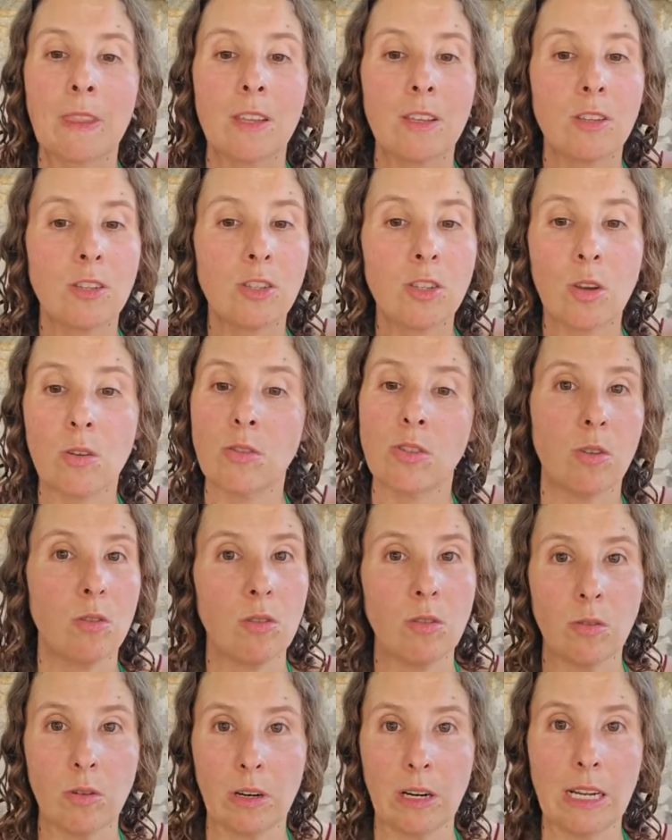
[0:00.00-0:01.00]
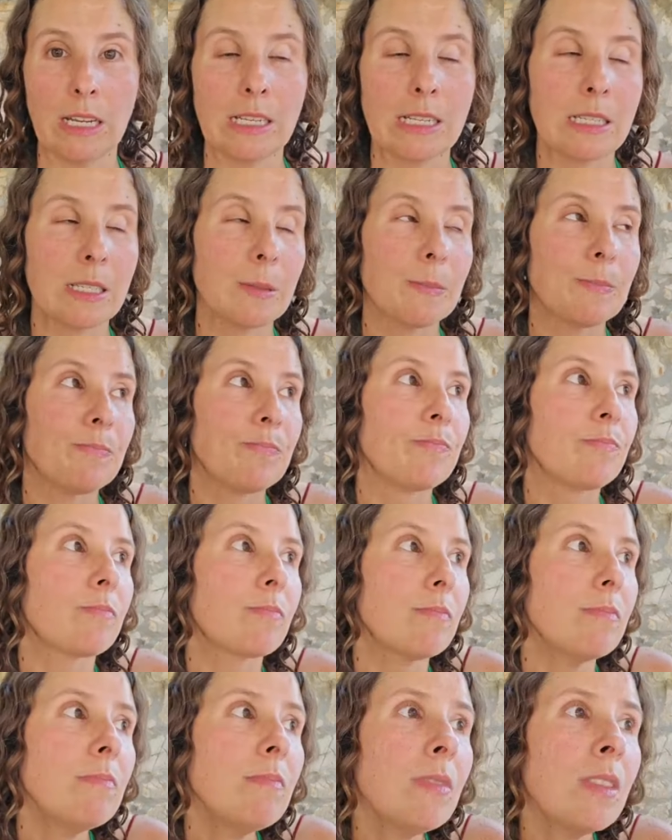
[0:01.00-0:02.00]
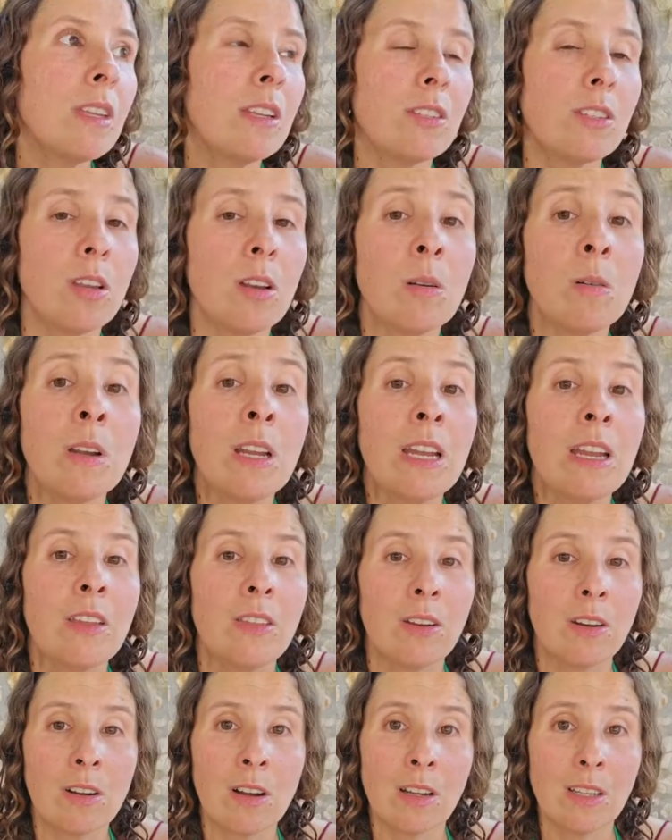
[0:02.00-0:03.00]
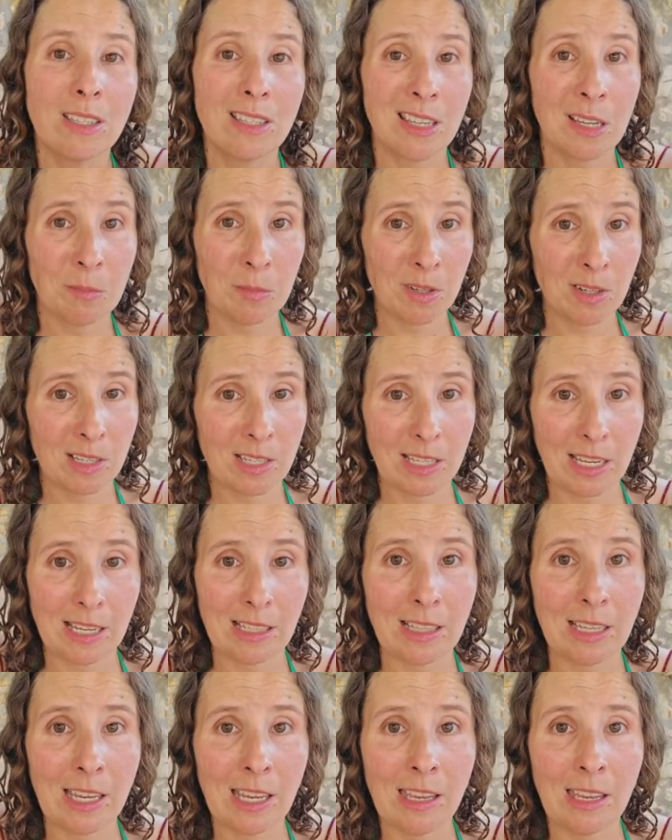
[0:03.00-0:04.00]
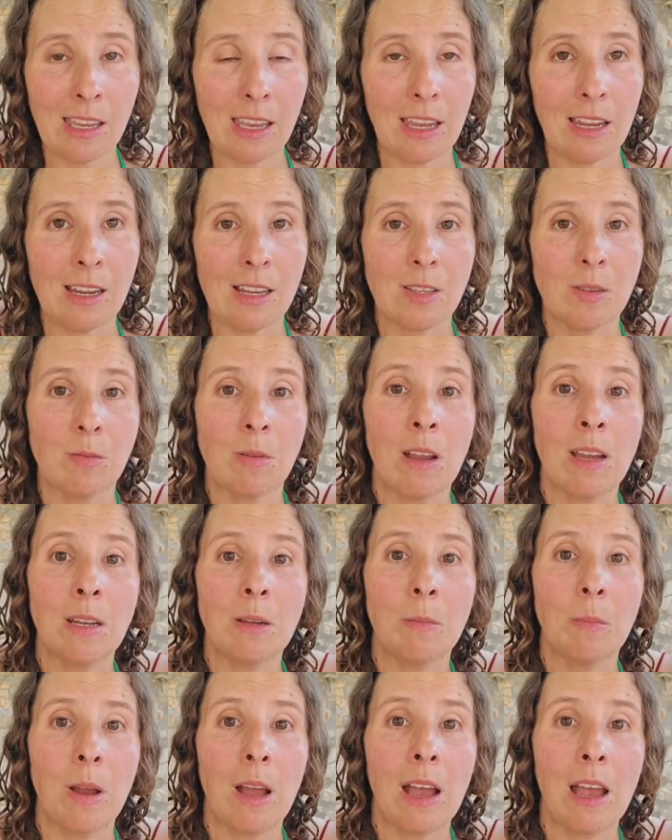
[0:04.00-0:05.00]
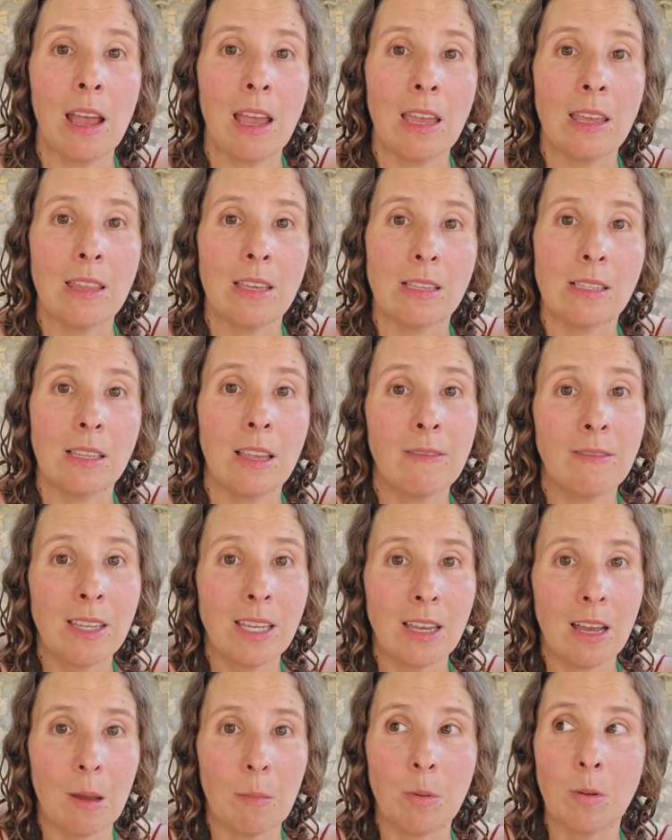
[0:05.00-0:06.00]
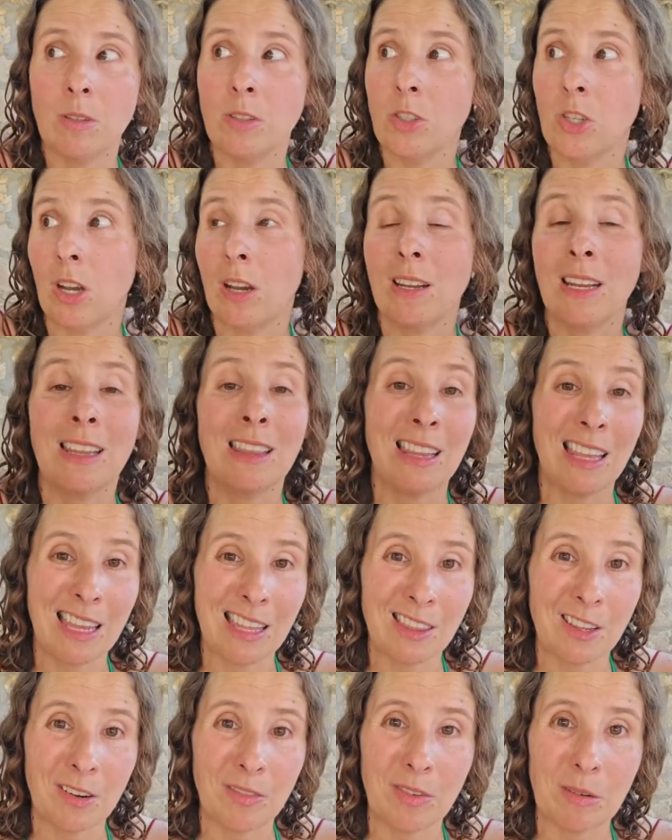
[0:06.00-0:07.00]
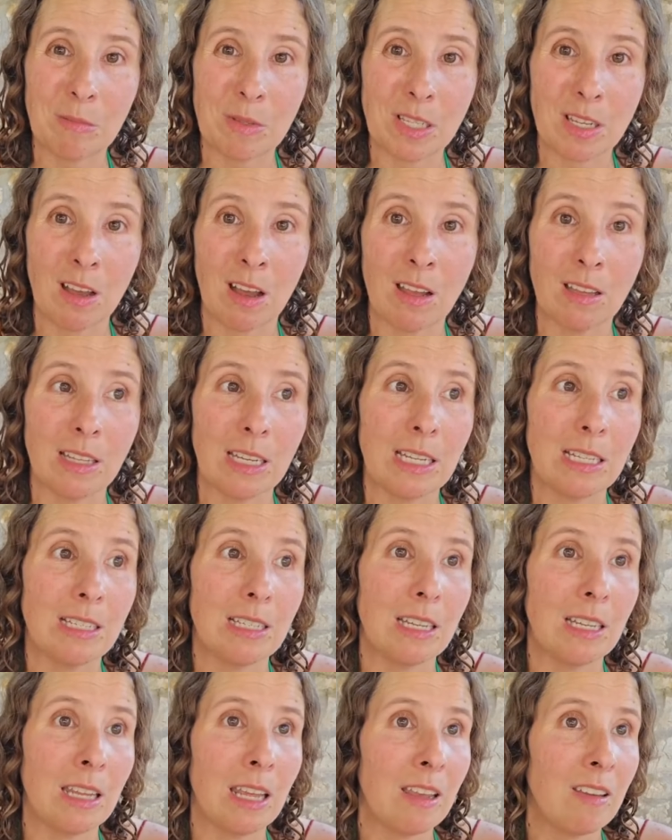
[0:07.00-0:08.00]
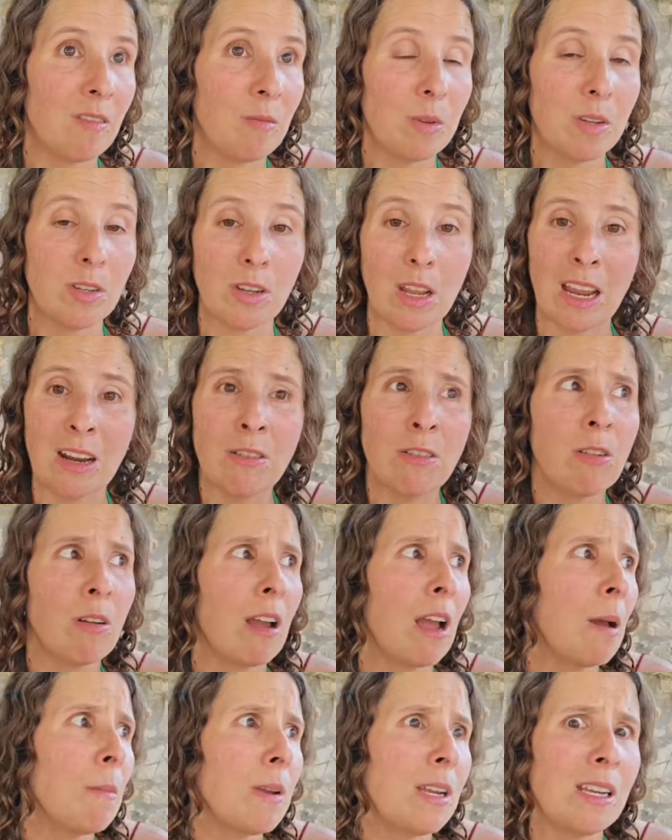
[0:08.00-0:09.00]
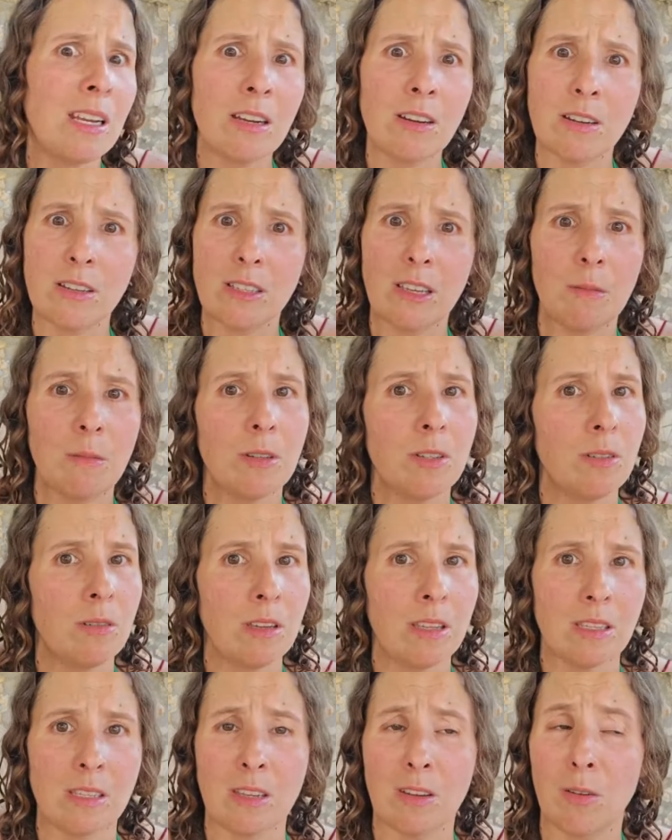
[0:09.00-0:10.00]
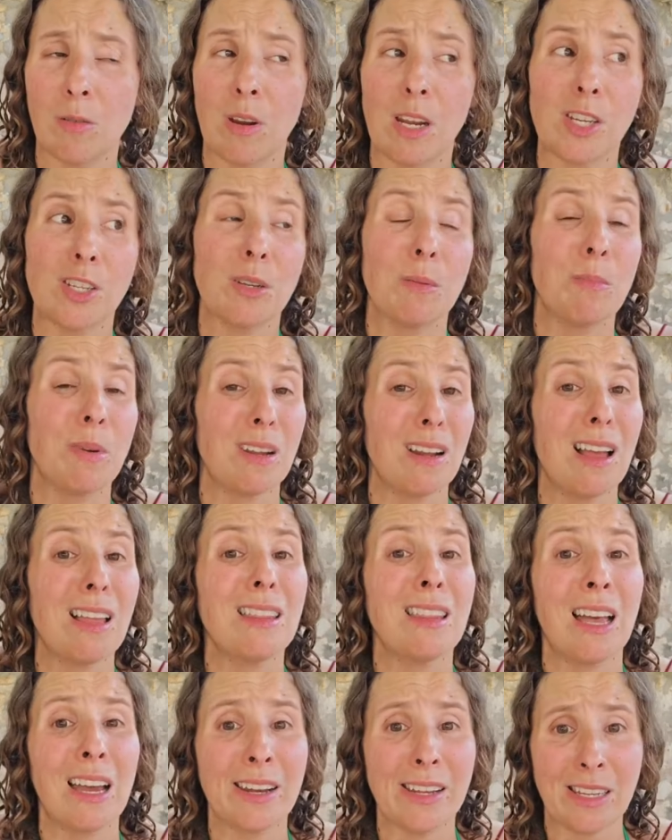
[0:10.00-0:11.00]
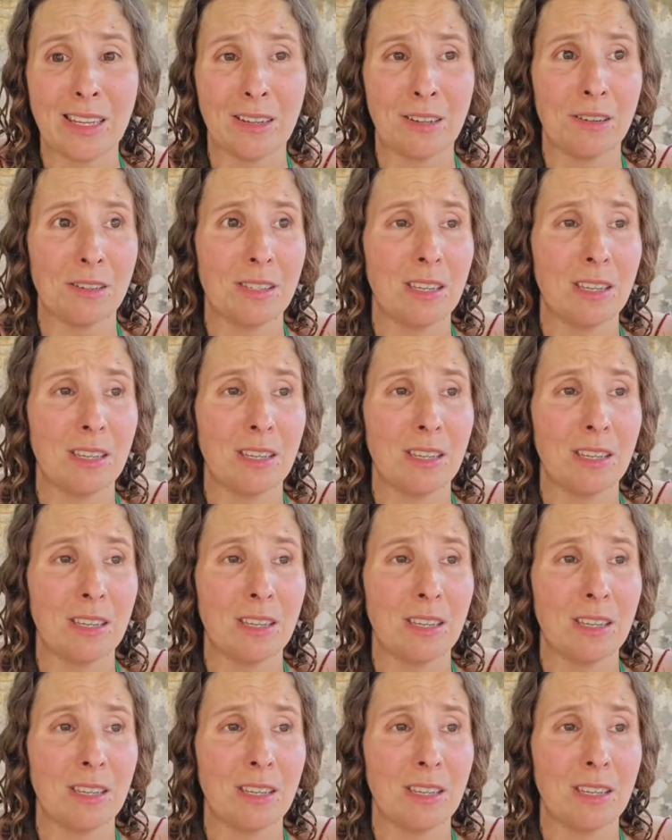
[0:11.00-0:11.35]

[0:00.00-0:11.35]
so, so glorious. So they're called Sunburst Sailing, and it's run by this lovely couple, John and Lynn. They're from Scotland, and they've been, I don't know how many years they've been doing this in Croatia, but a lot of years.